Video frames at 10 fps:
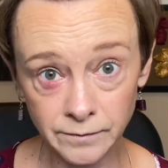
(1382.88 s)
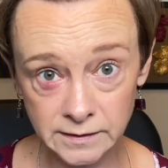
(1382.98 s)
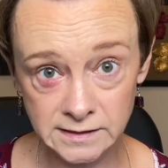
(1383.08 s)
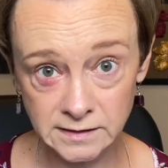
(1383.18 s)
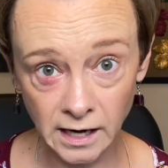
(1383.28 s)

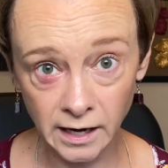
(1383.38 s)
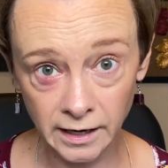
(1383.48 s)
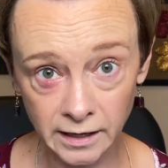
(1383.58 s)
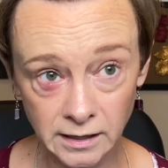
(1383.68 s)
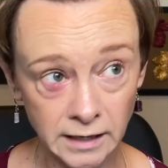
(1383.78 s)
this
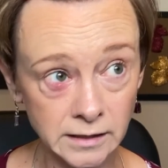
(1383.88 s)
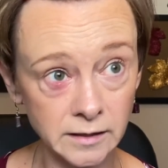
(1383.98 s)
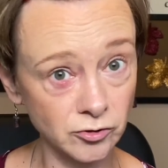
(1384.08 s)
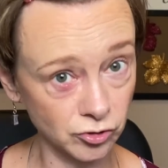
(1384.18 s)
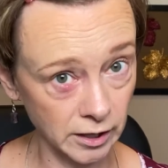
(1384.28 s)
dye. I need
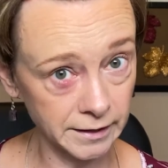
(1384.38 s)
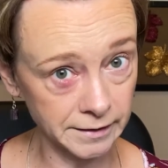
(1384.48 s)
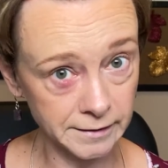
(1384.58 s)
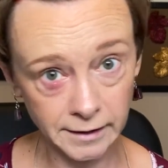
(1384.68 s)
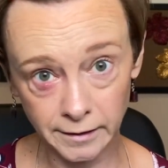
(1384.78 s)
to try
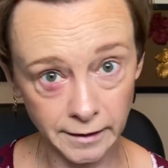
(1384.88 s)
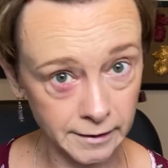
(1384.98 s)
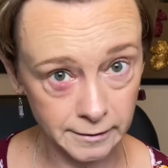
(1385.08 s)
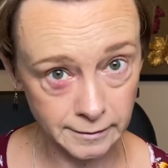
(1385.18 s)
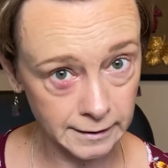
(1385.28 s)
to get
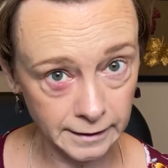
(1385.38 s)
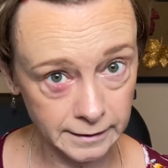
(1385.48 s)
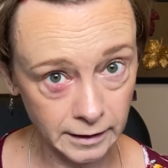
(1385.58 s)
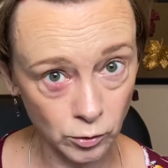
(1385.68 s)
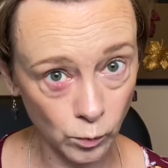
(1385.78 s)
anything I
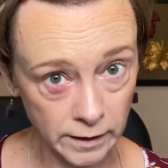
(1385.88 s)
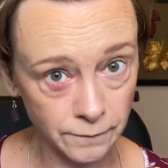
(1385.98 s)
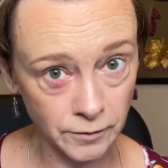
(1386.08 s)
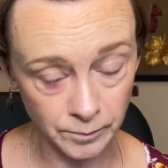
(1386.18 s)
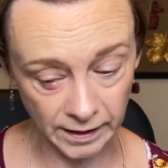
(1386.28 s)
can away
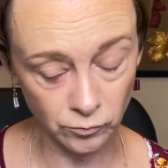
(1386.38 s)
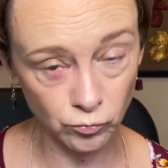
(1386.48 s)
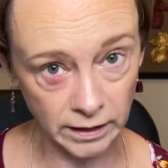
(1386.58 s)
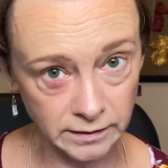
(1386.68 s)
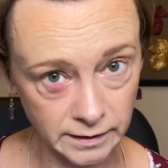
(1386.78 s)
from that
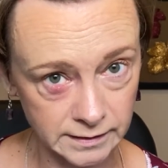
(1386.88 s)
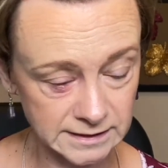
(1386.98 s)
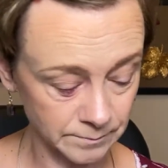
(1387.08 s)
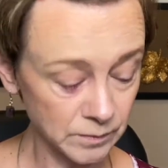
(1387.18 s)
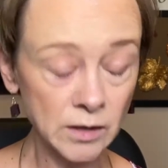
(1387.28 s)

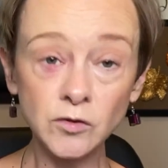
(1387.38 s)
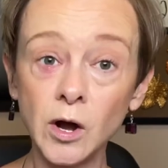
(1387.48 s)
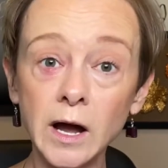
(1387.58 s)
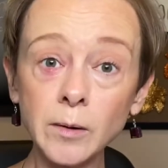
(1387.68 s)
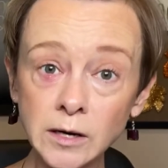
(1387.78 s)
redness. So
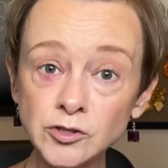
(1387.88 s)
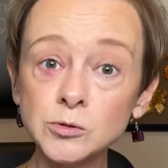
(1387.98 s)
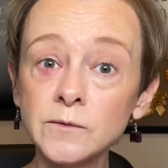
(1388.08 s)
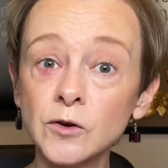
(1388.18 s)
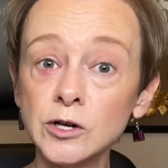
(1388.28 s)
I'm going to
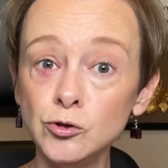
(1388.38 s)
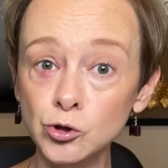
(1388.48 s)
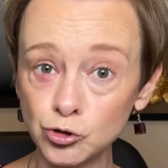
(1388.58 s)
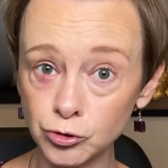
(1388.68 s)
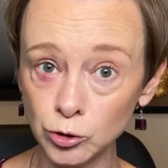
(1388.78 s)
do a very
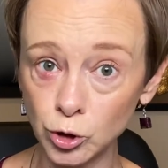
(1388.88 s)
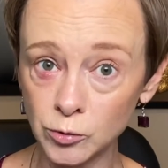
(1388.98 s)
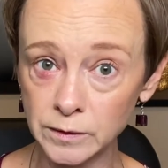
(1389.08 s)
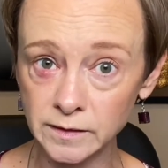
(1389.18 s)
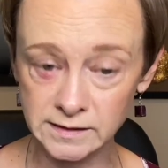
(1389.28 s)
neutral look
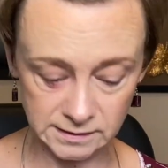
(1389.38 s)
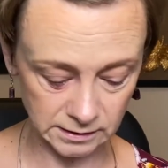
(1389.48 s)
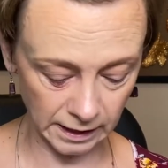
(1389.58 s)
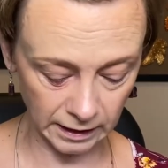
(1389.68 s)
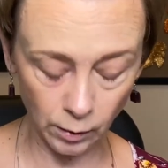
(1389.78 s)
with this
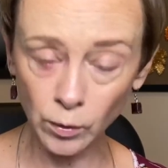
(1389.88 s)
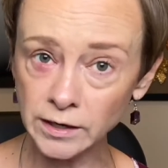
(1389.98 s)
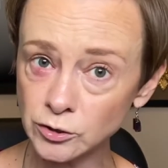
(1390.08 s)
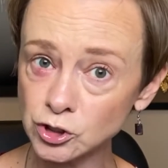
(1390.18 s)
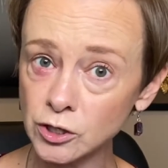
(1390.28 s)
today. And I
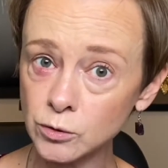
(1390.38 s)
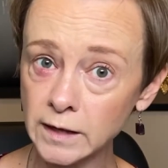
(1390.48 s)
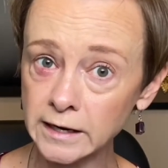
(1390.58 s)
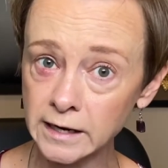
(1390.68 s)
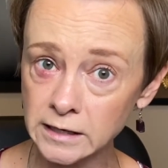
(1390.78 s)
wanted to show you
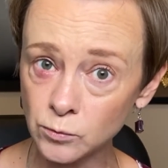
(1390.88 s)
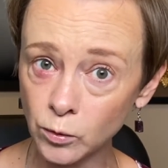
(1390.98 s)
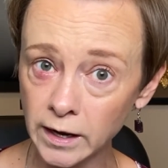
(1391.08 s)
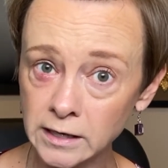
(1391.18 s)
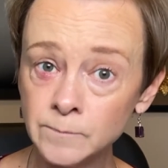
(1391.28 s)
that
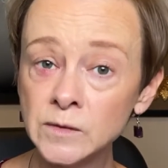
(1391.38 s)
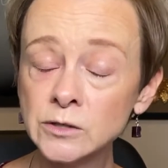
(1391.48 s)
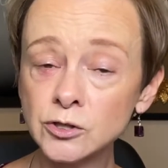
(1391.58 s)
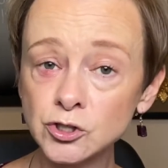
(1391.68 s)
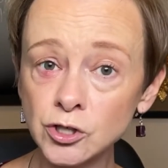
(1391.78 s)
anyway,
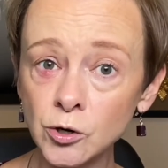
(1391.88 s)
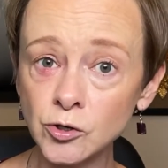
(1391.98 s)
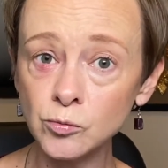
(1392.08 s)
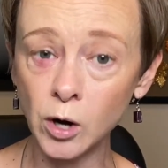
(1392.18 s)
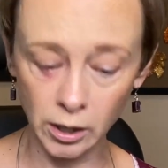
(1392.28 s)
to show
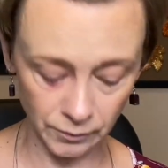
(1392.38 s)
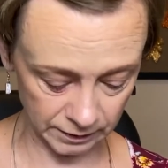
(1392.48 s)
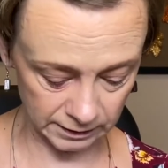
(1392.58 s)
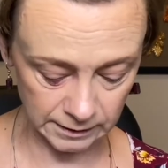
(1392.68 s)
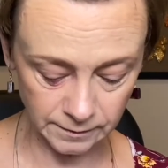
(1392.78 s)
you all
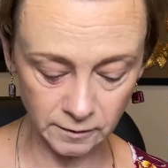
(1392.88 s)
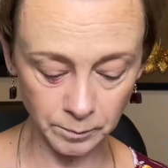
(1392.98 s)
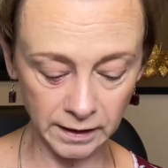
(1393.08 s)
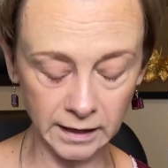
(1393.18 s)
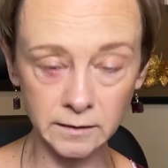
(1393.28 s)
that in this
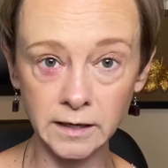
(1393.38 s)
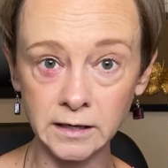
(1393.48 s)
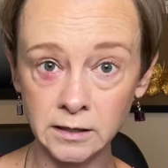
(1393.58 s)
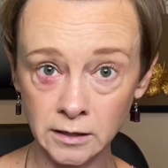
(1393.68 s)
palette,